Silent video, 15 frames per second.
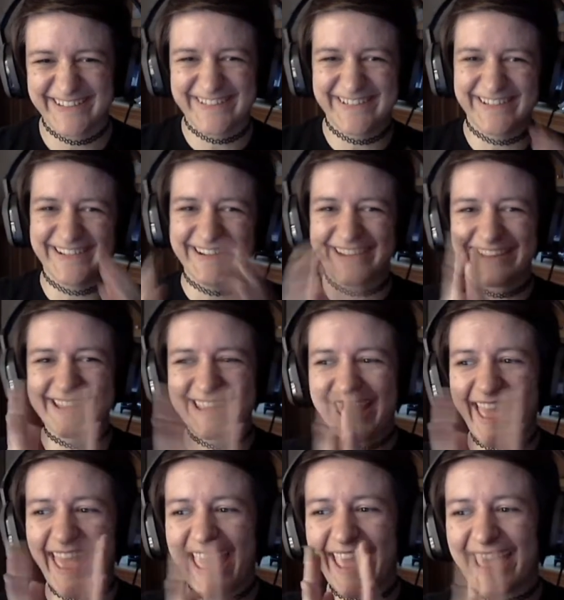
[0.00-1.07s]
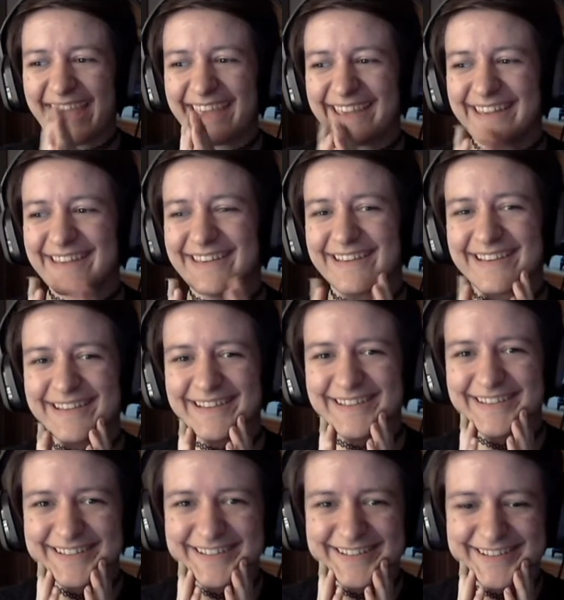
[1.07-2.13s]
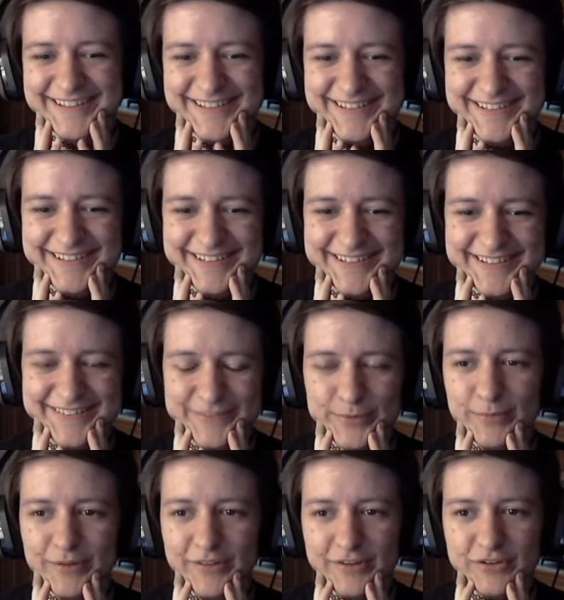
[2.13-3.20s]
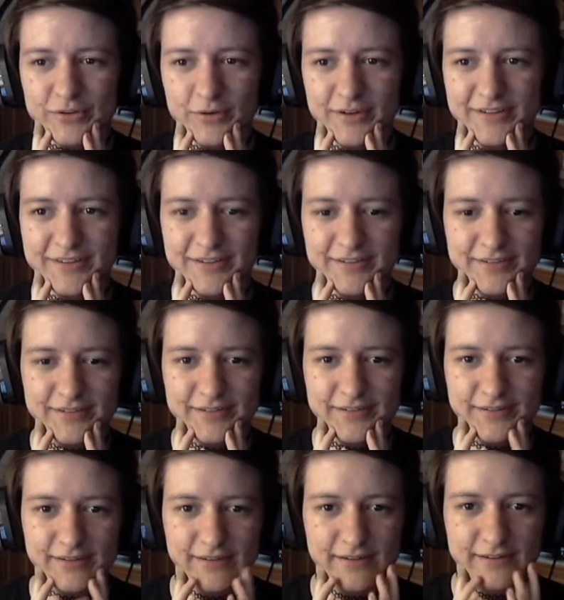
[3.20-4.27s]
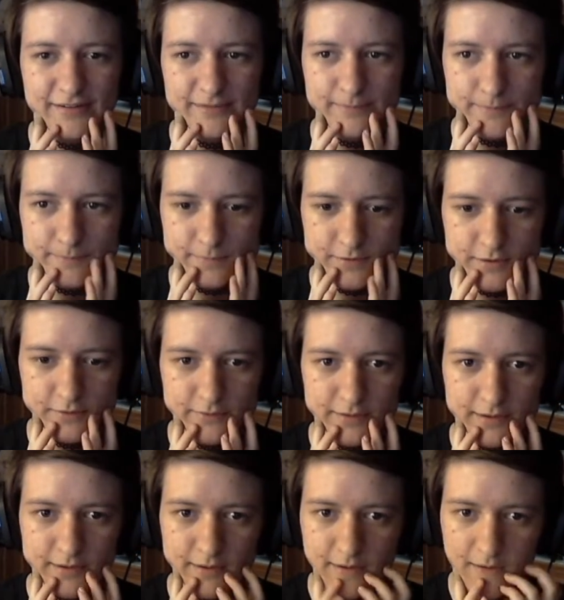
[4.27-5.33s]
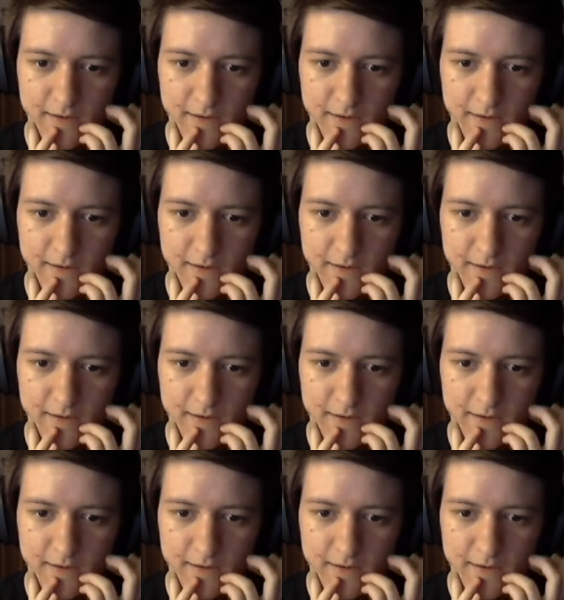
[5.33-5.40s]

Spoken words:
Oh, yay! When will the choices go in?